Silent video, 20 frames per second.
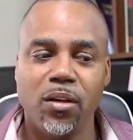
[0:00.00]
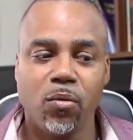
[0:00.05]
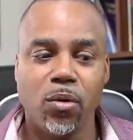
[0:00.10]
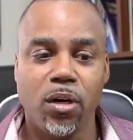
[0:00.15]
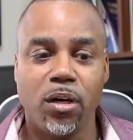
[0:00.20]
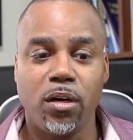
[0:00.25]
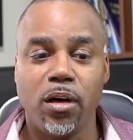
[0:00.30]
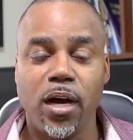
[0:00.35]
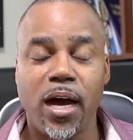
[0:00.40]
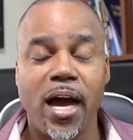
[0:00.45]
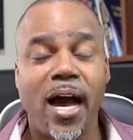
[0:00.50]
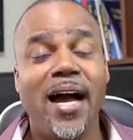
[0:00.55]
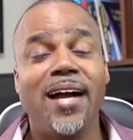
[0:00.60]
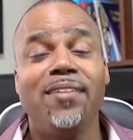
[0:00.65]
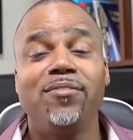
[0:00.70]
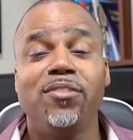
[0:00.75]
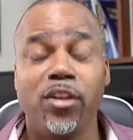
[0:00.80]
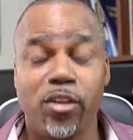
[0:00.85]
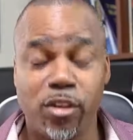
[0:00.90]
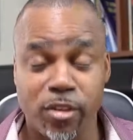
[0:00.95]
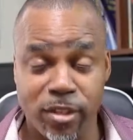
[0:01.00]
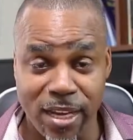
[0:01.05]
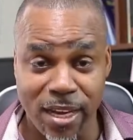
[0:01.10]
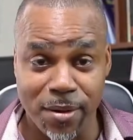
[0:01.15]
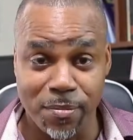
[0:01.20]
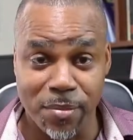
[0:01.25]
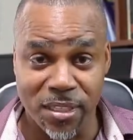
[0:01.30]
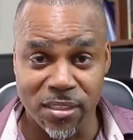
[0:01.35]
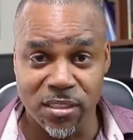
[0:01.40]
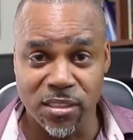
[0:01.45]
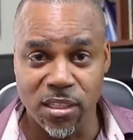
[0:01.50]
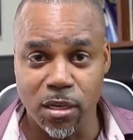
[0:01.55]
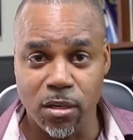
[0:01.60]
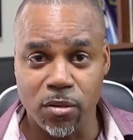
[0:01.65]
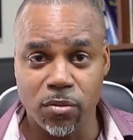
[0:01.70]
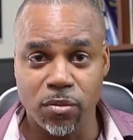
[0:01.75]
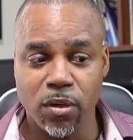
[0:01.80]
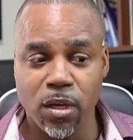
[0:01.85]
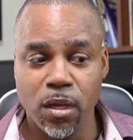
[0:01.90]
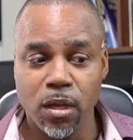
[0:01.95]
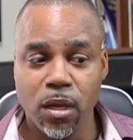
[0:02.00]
Well, I've learned that myself.